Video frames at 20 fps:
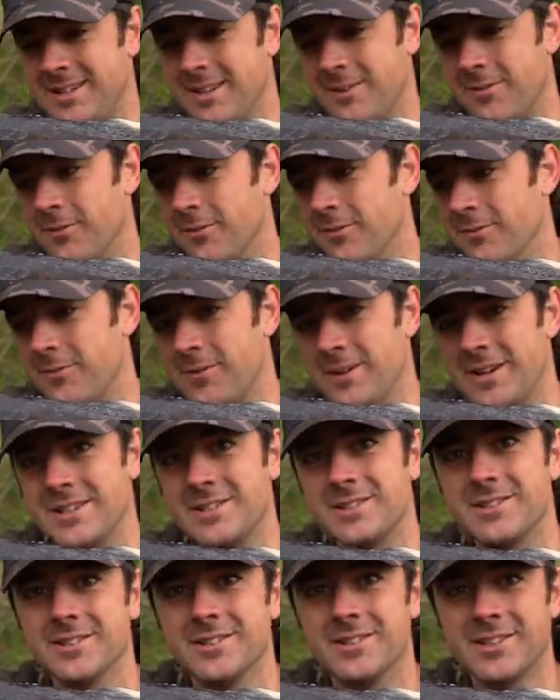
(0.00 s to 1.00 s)
different
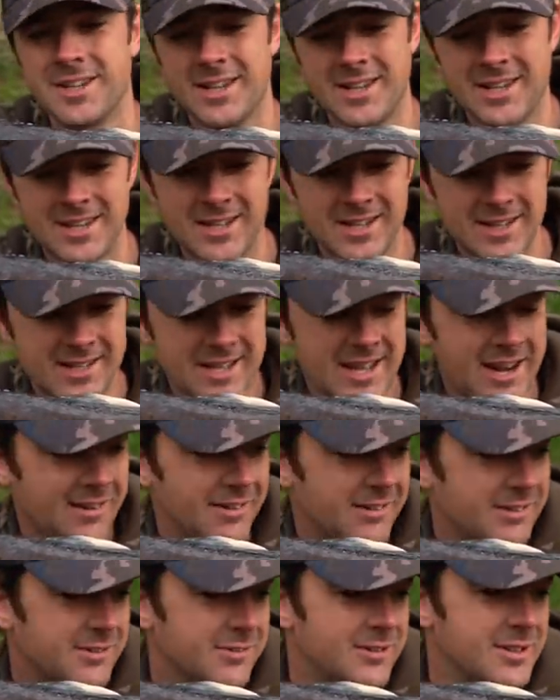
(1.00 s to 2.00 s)
features,
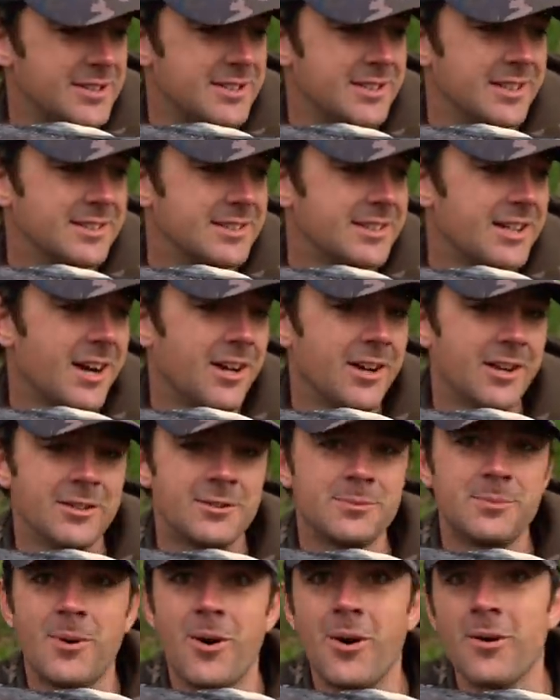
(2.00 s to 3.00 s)
characteristics,
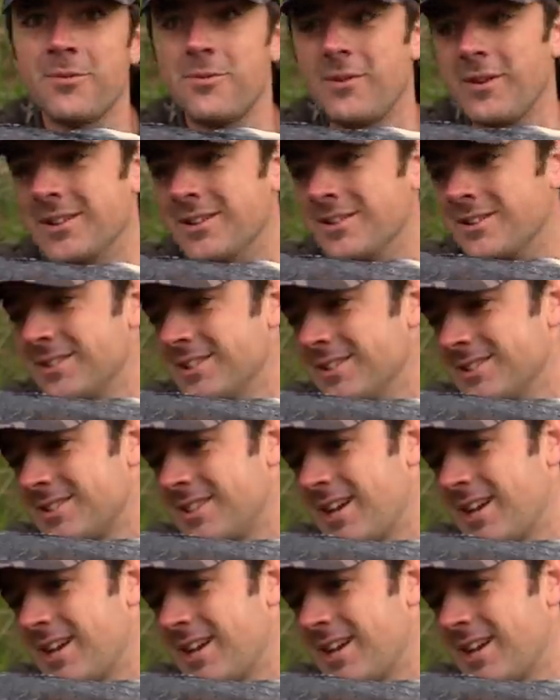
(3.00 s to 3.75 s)
colours, white fins in its